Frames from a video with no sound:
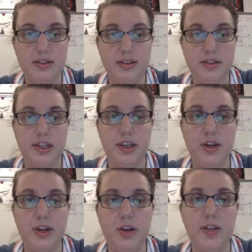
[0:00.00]
So you can
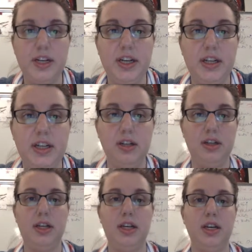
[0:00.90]
go over here
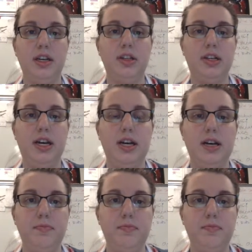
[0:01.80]
and look up